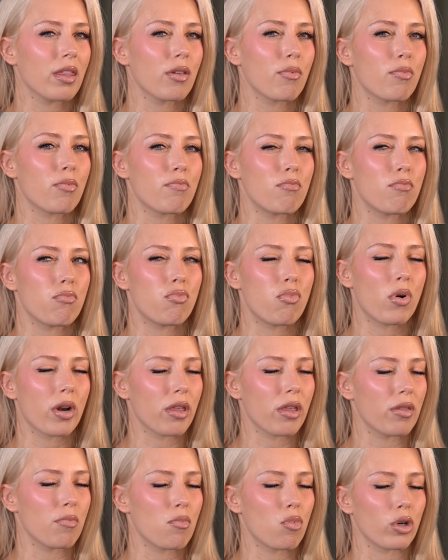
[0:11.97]
the one
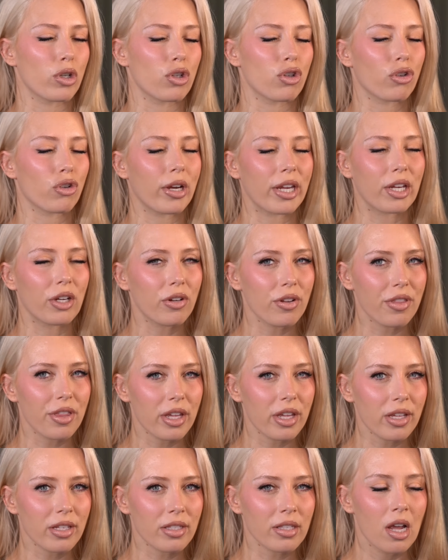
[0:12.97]
of the more trickier
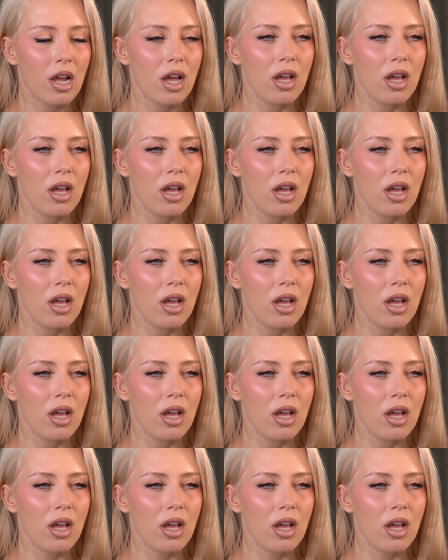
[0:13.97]
things.